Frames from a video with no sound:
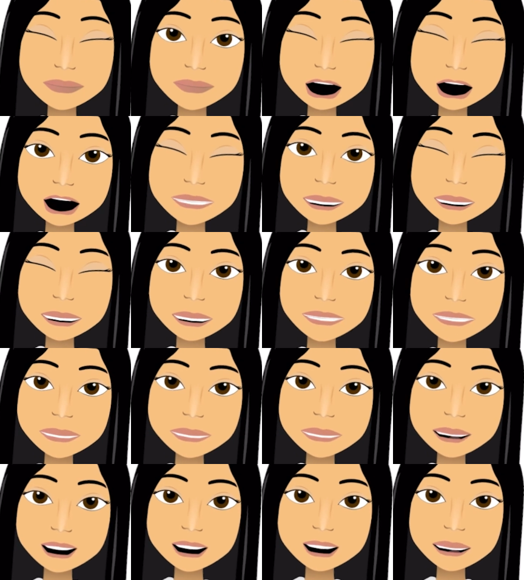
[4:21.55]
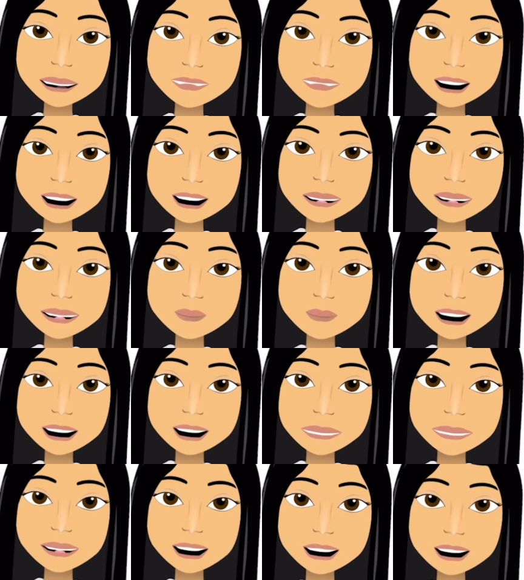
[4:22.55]
Content creator faces
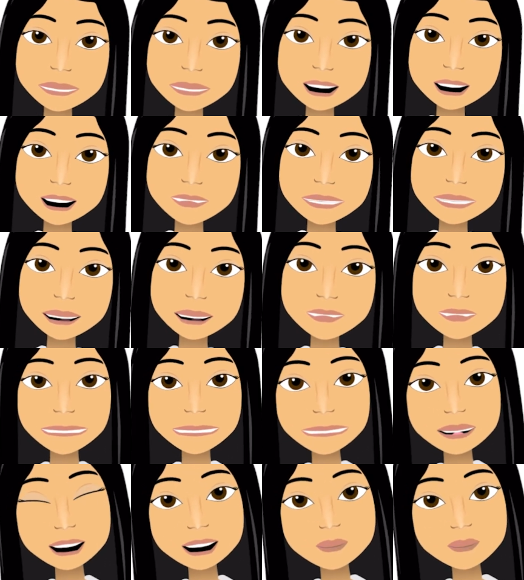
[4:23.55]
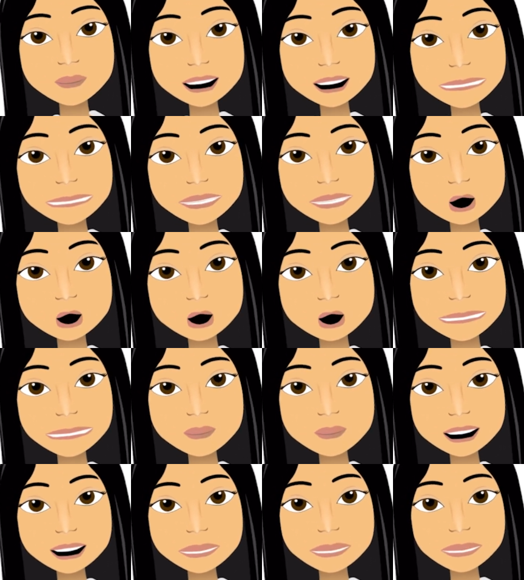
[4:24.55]
backlash after freely admitting to
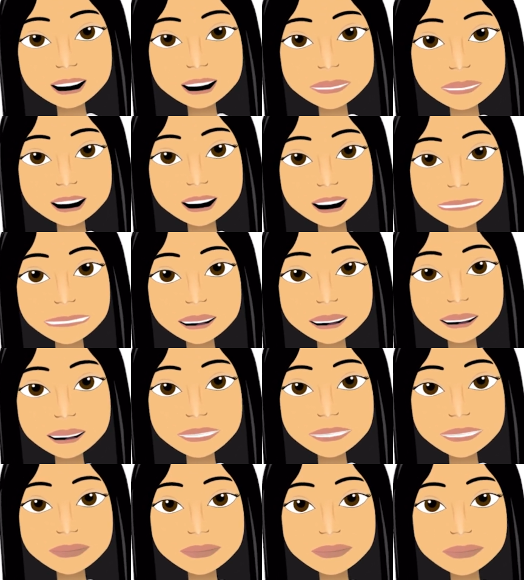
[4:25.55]
using pets as writers.